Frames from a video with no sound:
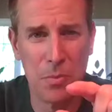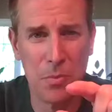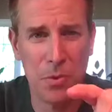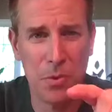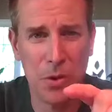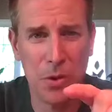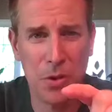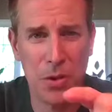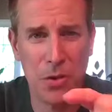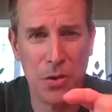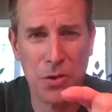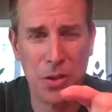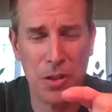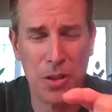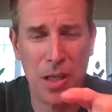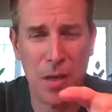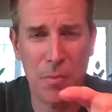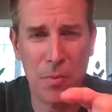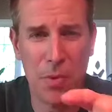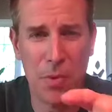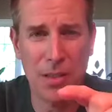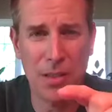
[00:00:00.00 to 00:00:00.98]
of cushion
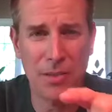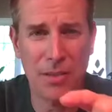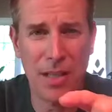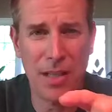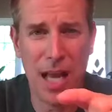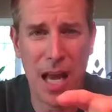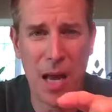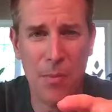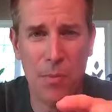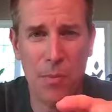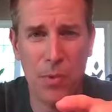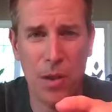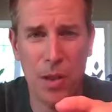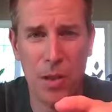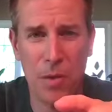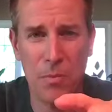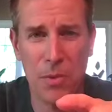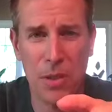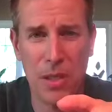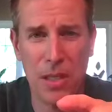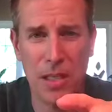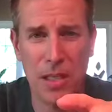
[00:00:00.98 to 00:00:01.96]
up on top, whether
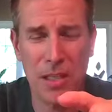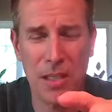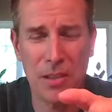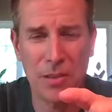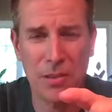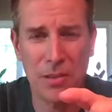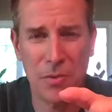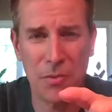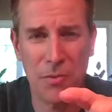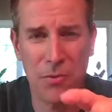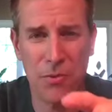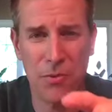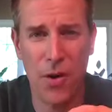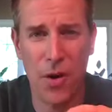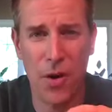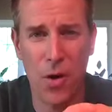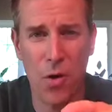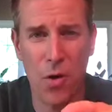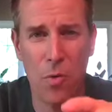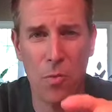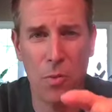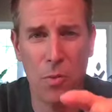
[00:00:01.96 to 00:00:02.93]
it be some
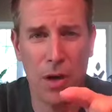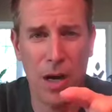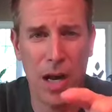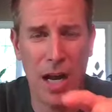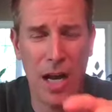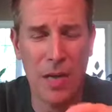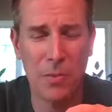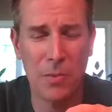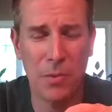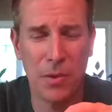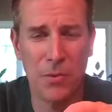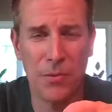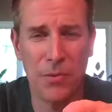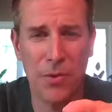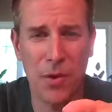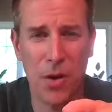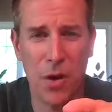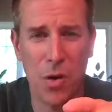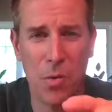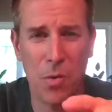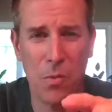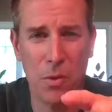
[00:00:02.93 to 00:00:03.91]
foam or hybrid
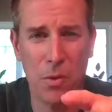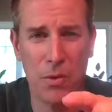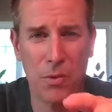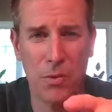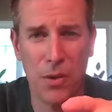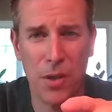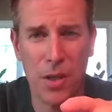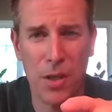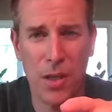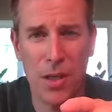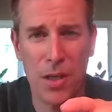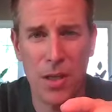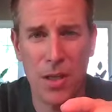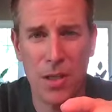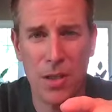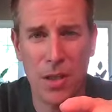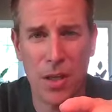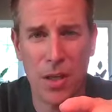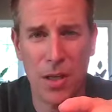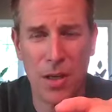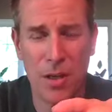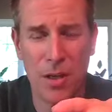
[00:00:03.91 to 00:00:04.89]
foam or
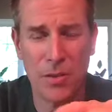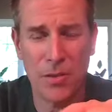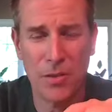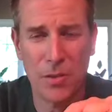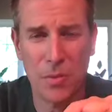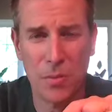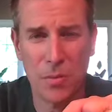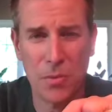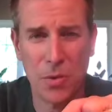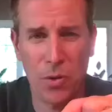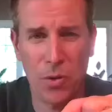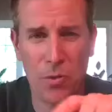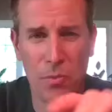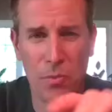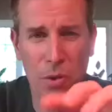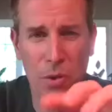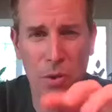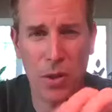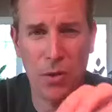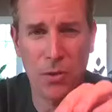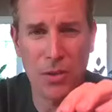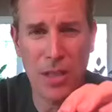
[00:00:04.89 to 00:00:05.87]
some sort
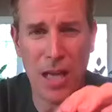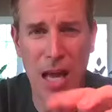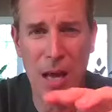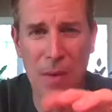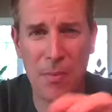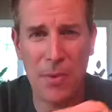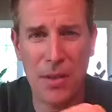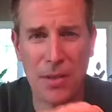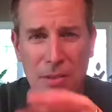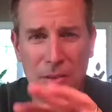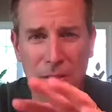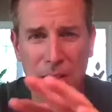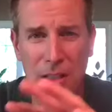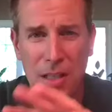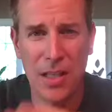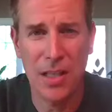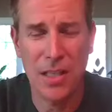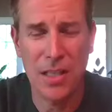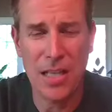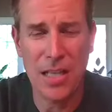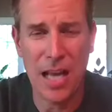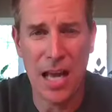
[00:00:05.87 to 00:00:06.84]
of pillow top that's
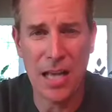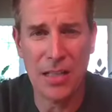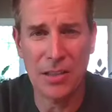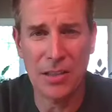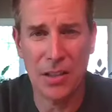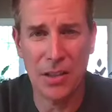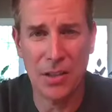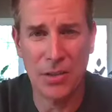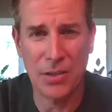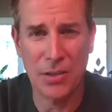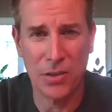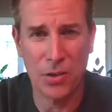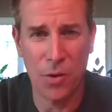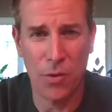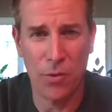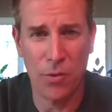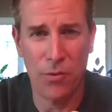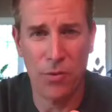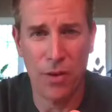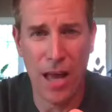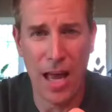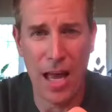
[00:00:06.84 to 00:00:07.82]
not going to just go
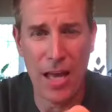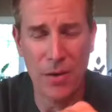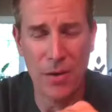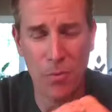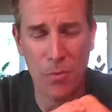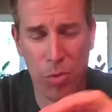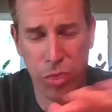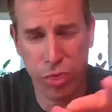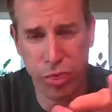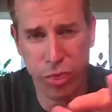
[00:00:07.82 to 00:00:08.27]
flat